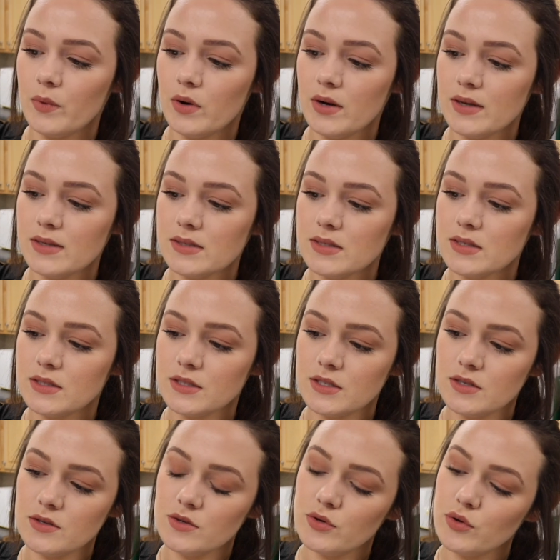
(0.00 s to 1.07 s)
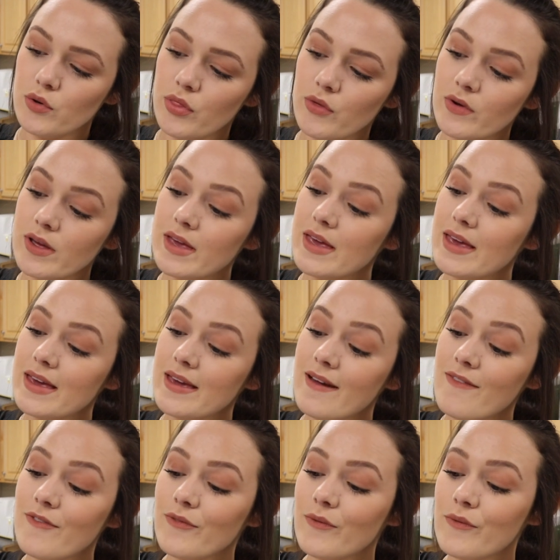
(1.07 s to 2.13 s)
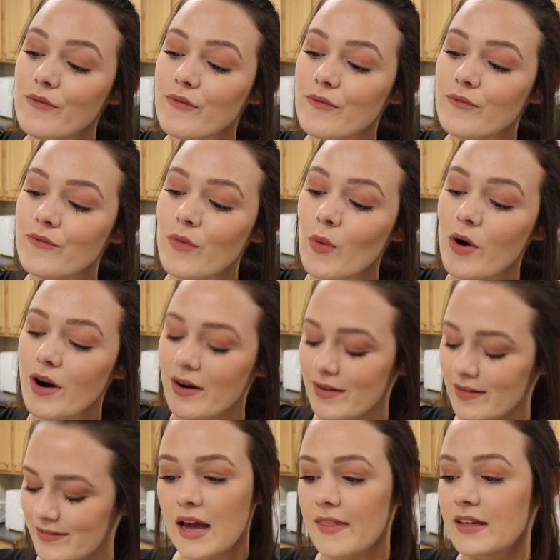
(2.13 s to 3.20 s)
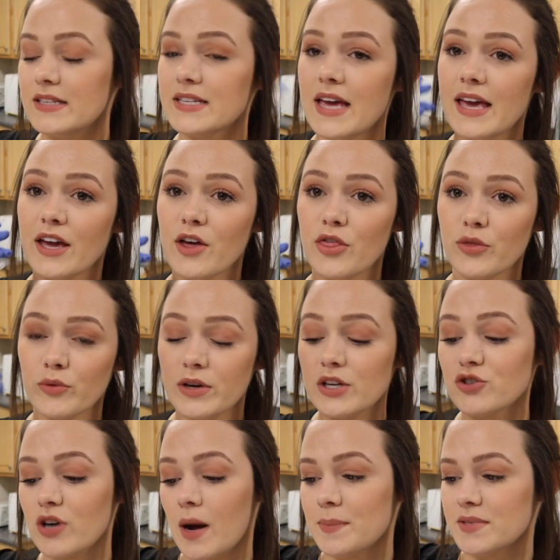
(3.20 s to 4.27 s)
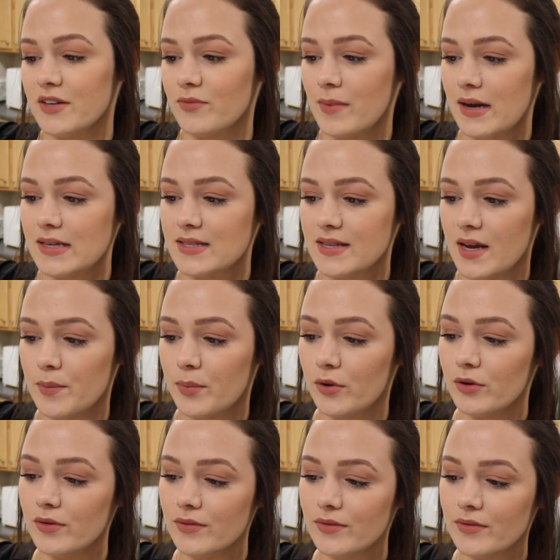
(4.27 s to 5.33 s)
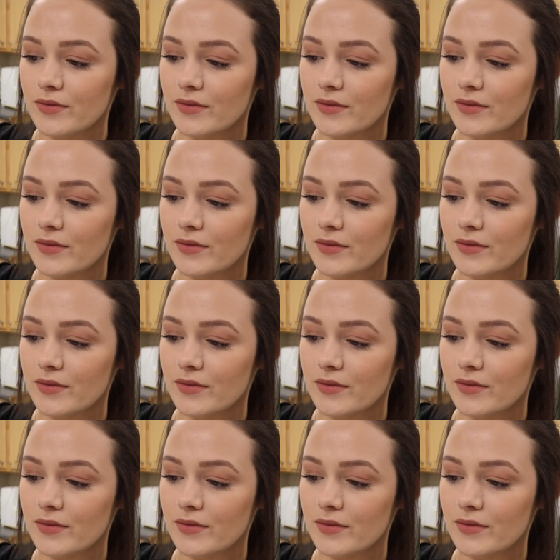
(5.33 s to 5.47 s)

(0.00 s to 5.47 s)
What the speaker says: 1, 2, 3, 4. And then take 3 drops of my sample.